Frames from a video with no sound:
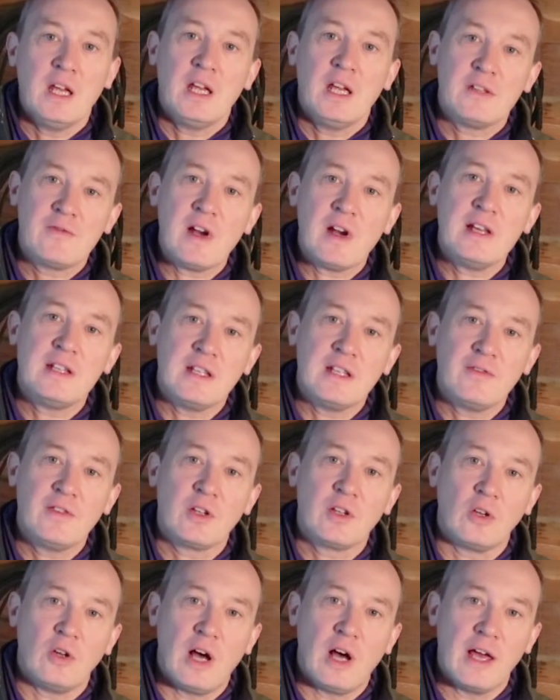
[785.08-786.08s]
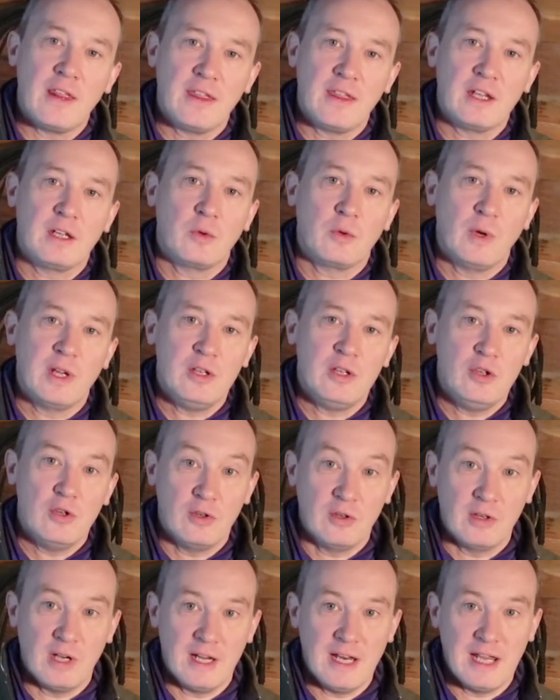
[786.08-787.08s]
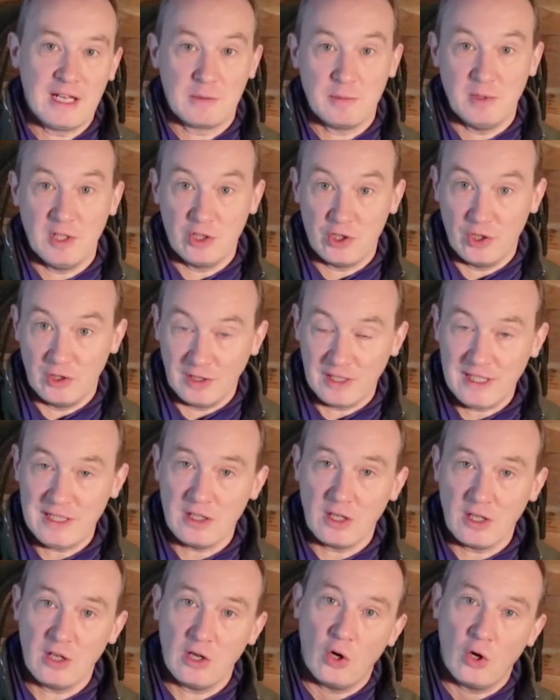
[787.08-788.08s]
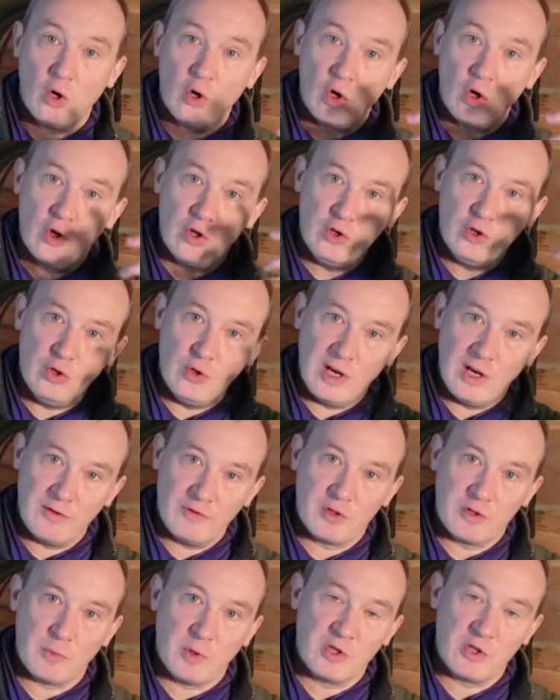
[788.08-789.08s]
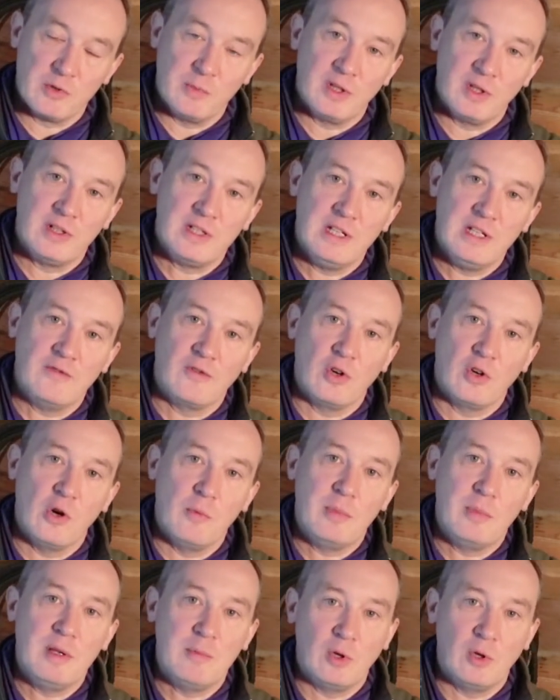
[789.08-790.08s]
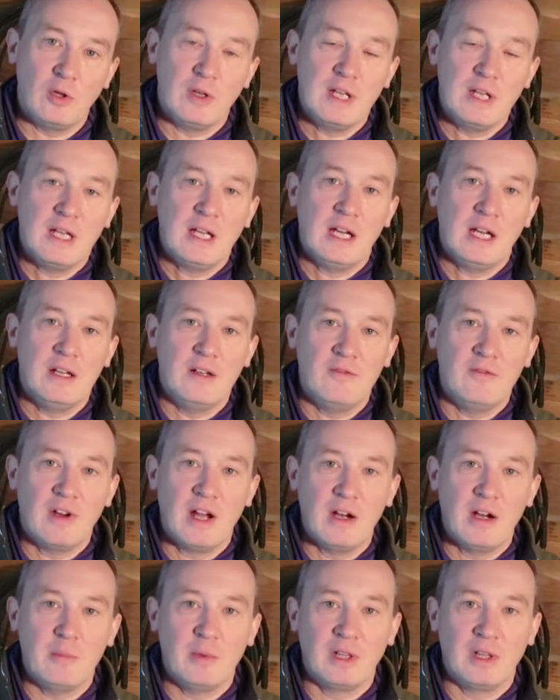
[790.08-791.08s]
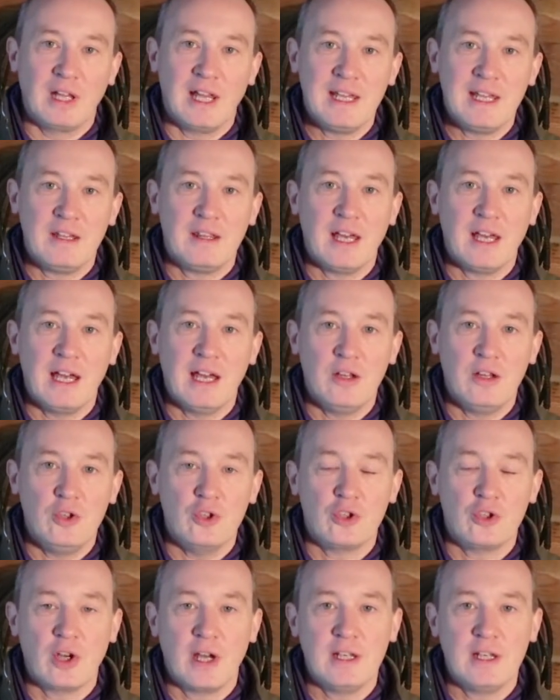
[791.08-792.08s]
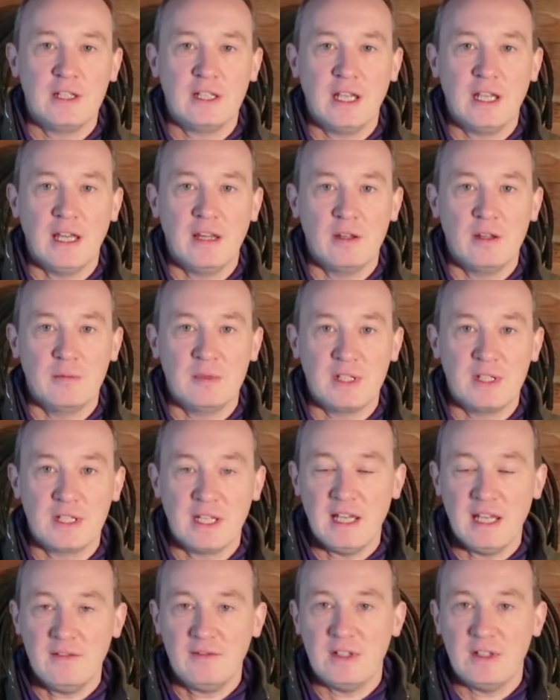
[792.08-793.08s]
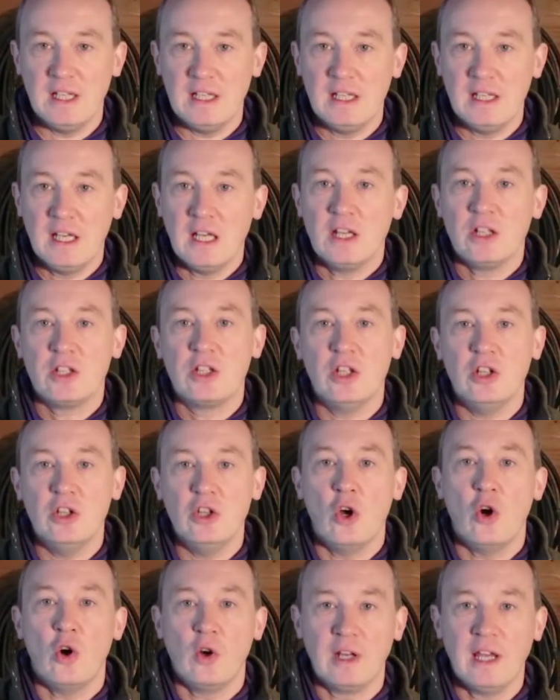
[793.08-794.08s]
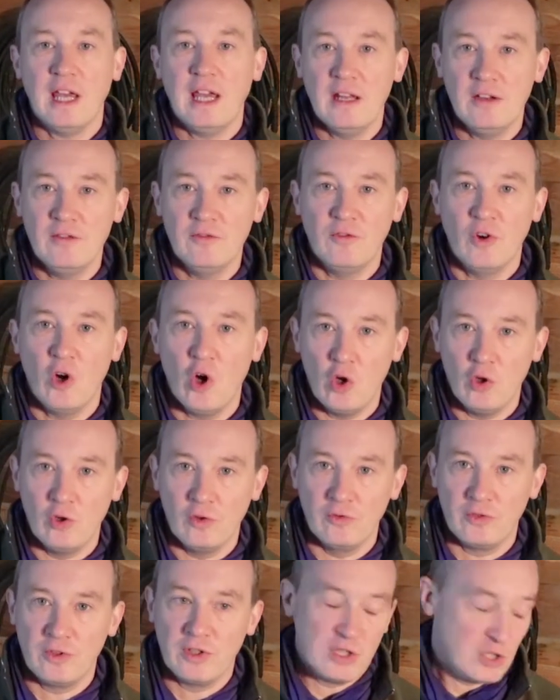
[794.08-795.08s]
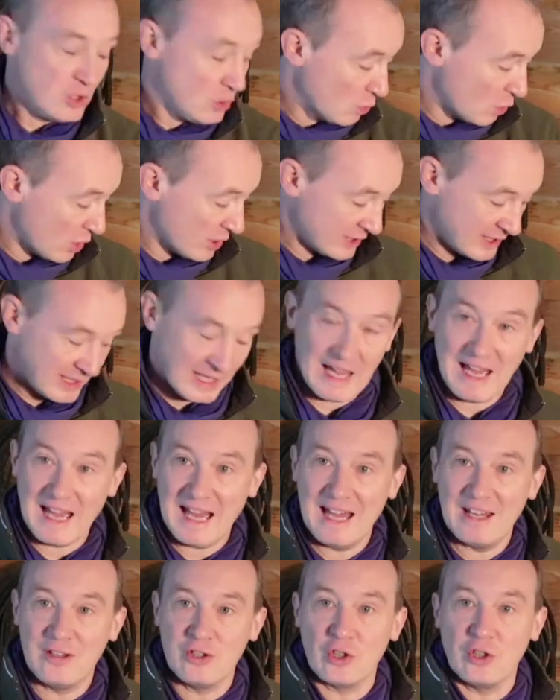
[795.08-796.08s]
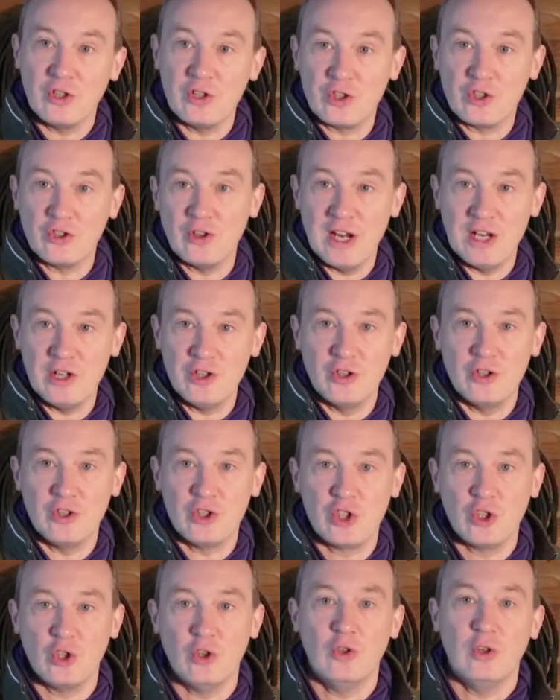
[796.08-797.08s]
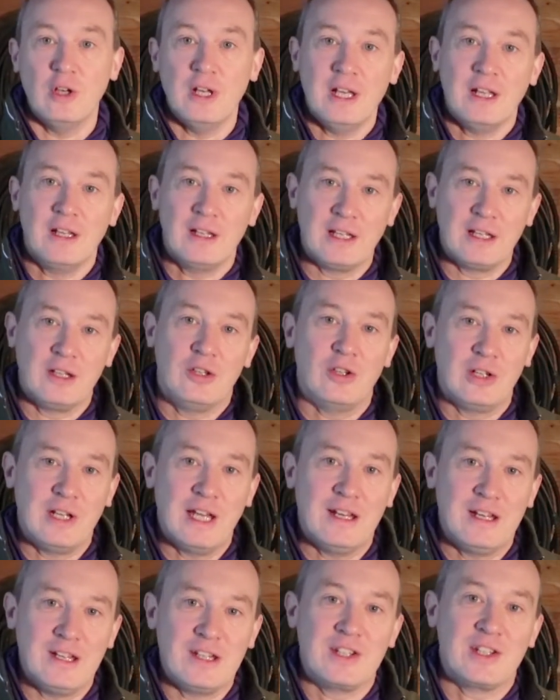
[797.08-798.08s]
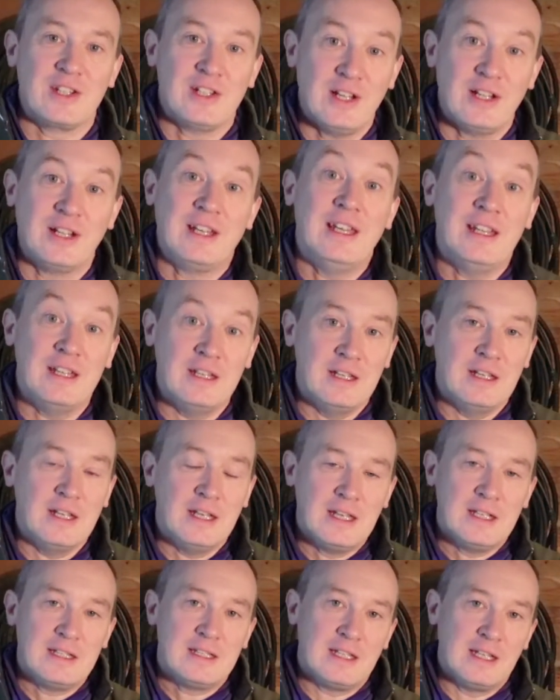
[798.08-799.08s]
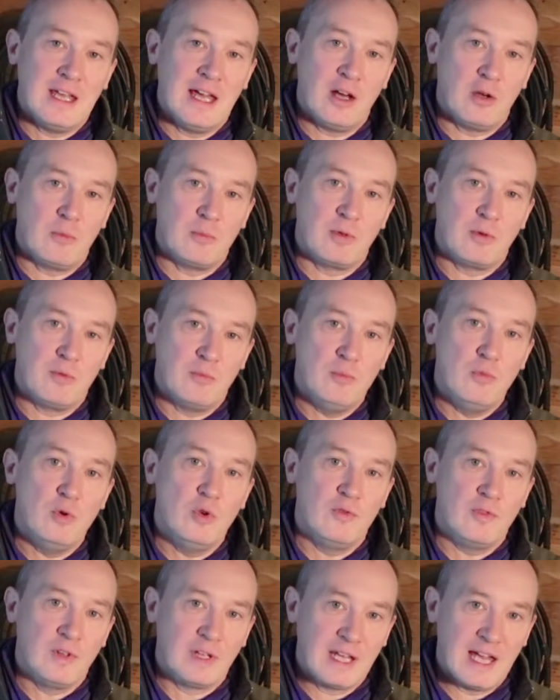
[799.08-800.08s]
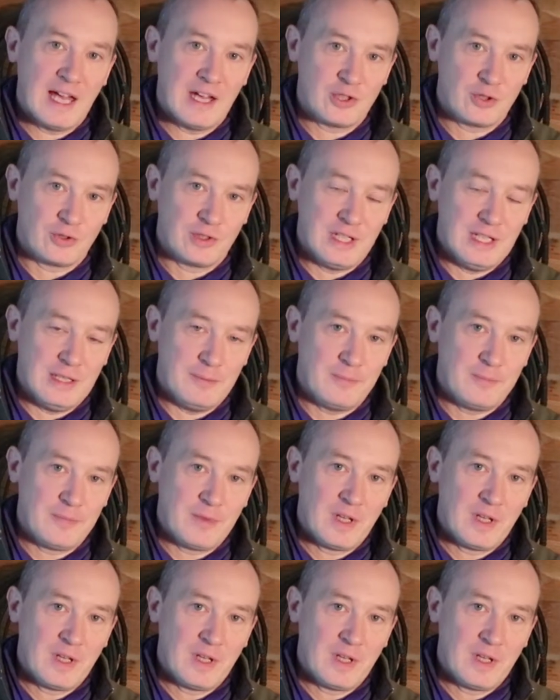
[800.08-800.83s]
It's very difficult, I think, when you're an expedition leader or you have responsibility for people and environment like that and you're trying to get them to safety, to not get involved. You want to get hands on a stretcher and show like you're getting stuck in to help move the casualty.